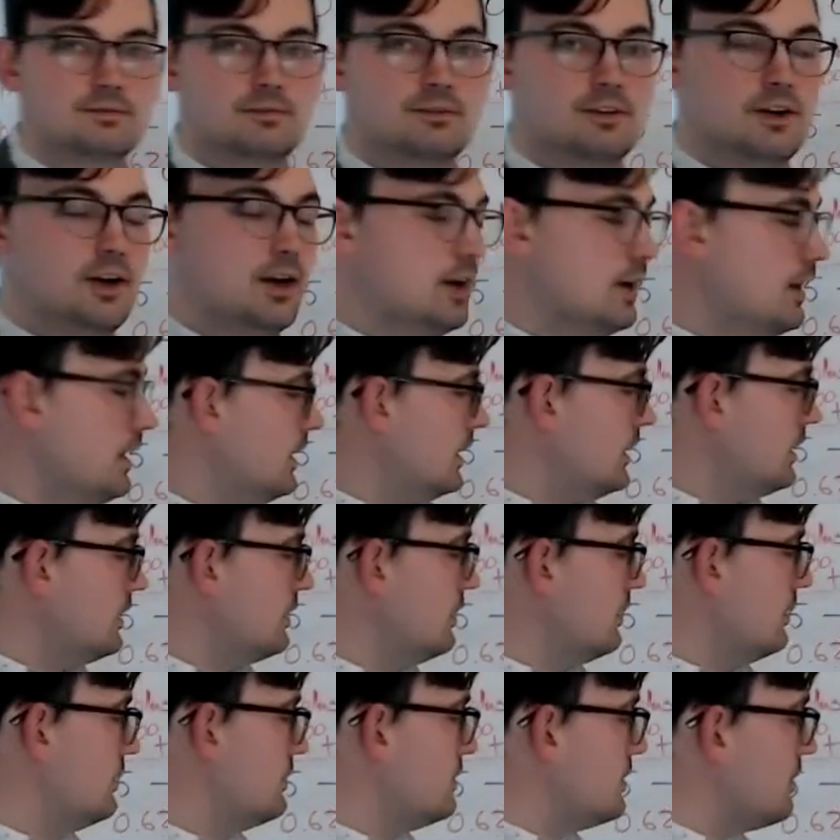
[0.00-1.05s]
Right, I need
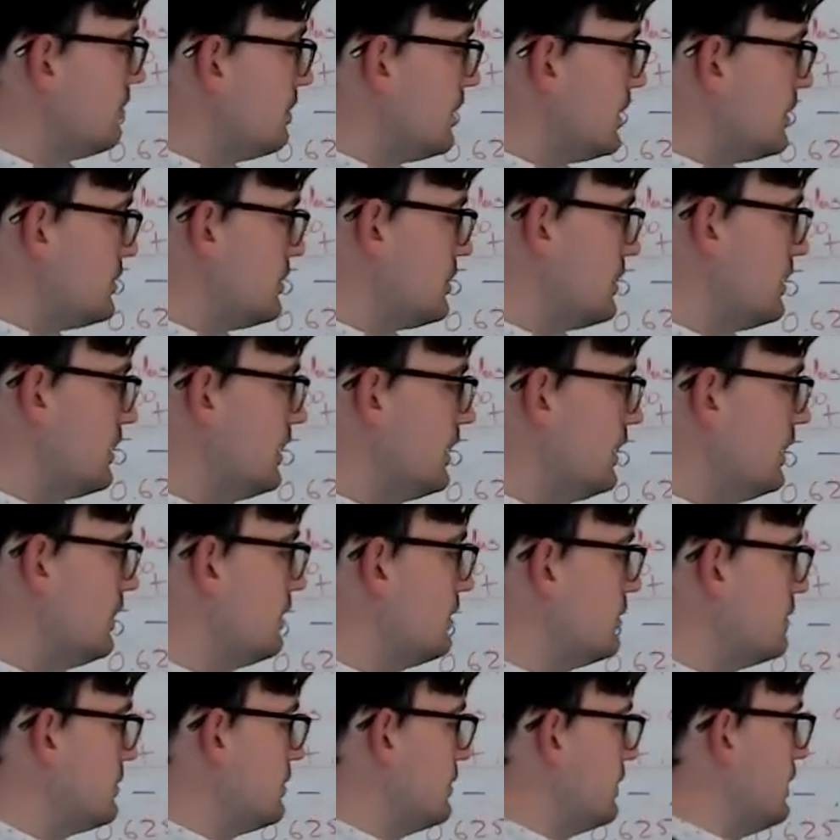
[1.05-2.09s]
the dimension here.
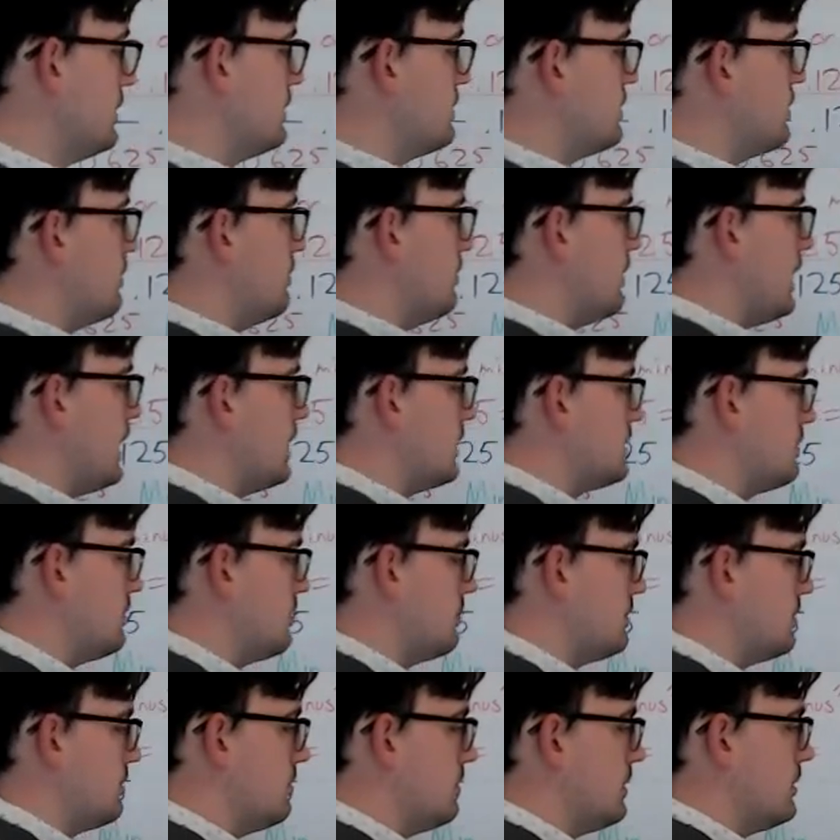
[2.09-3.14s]
So that's our maximum
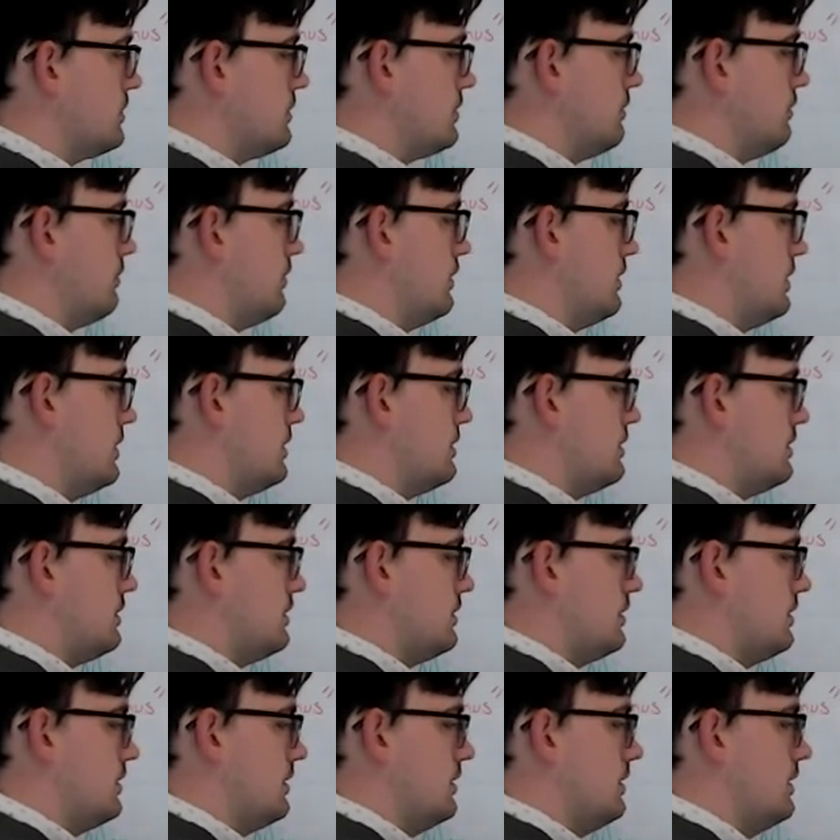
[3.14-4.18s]
dimension for this.
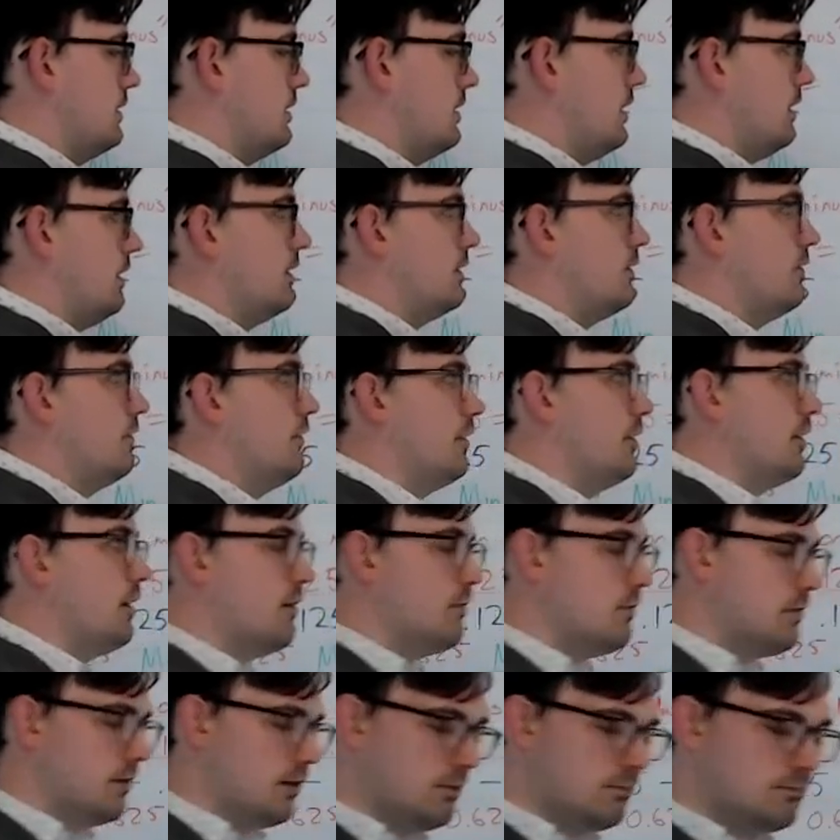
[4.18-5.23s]
Let's figure out what
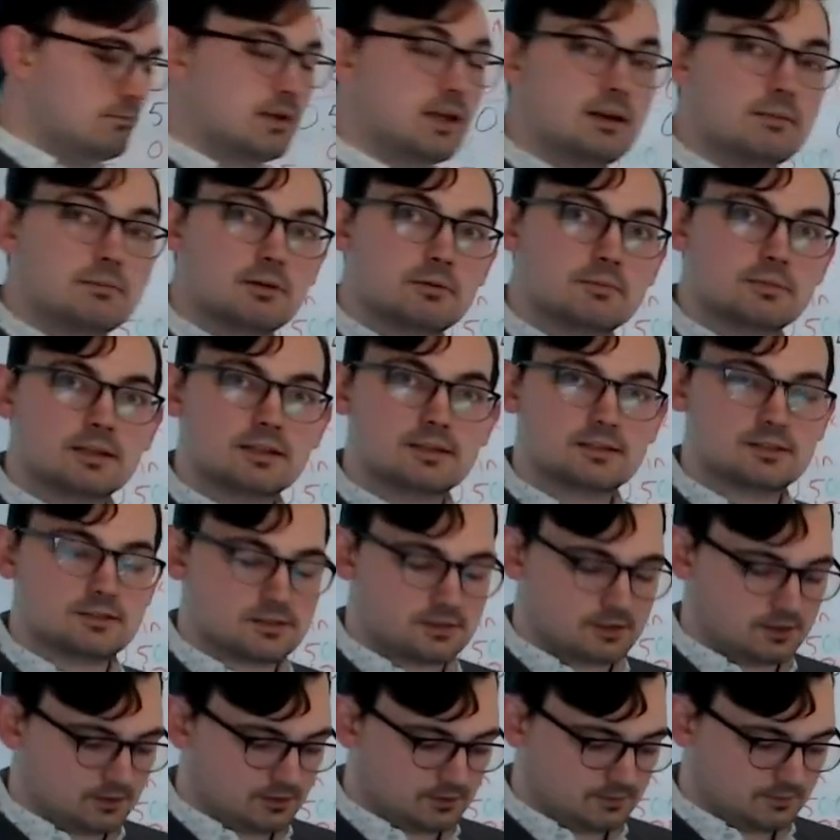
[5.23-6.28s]
our minimum is.